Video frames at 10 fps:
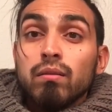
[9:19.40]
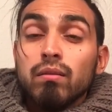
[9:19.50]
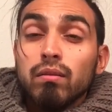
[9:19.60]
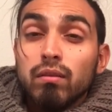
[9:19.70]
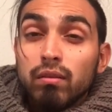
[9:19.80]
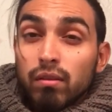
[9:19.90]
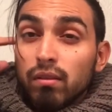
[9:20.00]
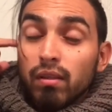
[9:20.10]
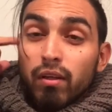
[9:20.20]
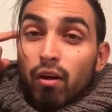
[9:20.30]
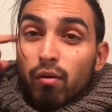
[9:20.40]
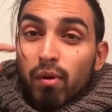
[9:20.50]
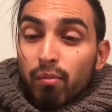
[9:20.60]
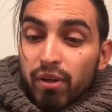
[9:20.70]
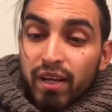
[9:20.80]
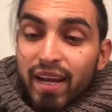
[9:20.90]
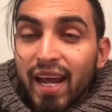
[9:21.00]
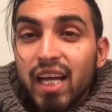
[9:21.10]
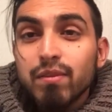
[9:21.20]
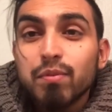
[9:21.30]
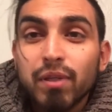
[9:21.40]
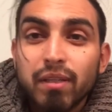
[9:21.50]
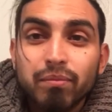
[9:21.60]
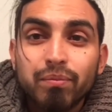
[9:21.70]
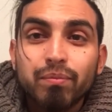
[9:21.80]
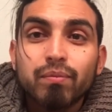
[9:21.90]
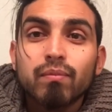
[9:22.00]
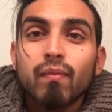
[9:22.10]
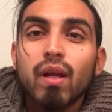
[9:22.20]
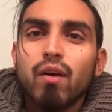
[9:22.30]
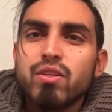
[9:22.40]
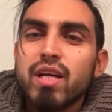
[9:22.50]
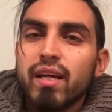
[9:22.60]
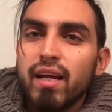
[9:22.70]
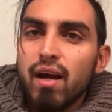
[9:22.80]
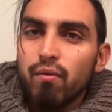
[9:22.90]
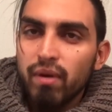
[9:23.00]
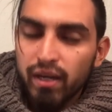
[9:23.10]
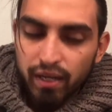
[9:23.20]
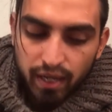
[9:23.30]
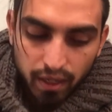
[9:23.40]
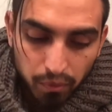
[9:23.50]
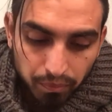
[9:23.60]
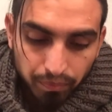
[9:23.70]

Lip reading: I don't remember the names, but I'll check it out right now.